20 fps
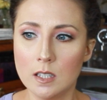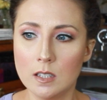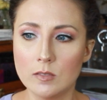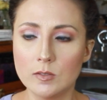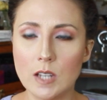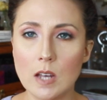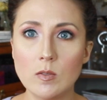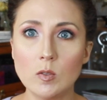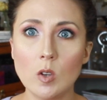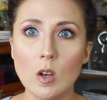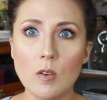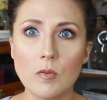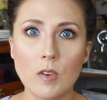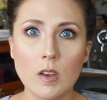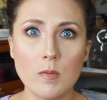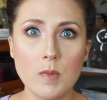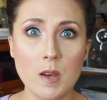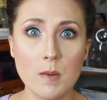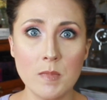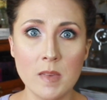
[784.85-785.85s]
level of
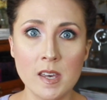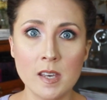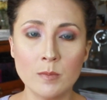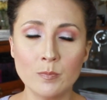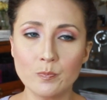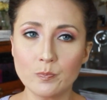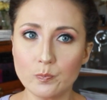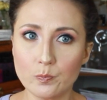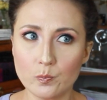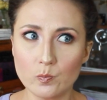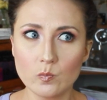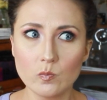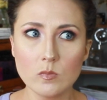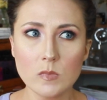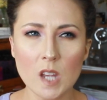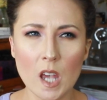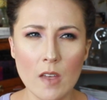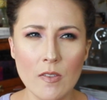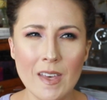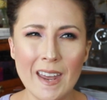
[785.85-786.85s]
commitment
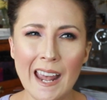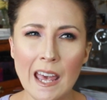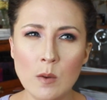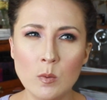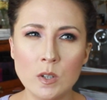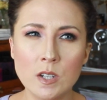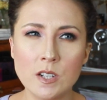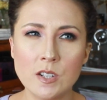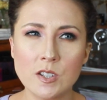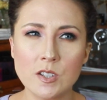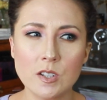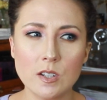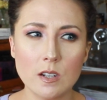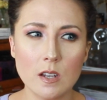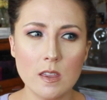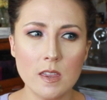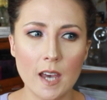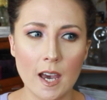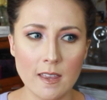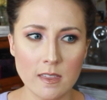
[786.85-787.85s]
that I wish
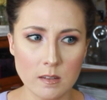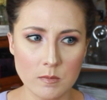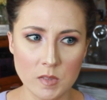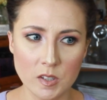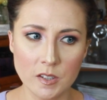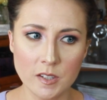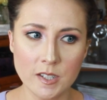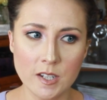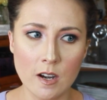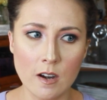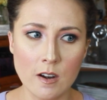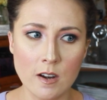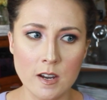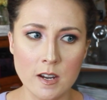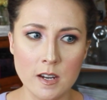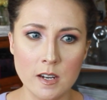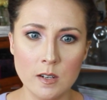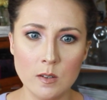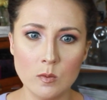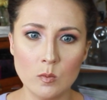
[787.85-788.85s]
that the
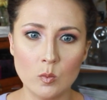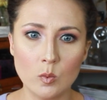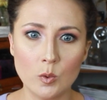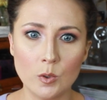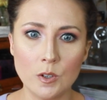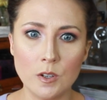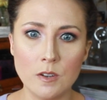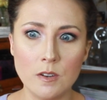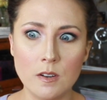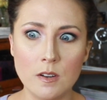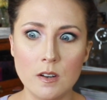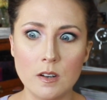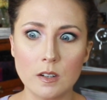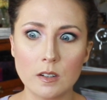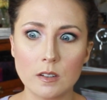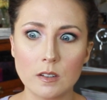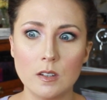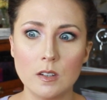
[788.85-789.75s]
military would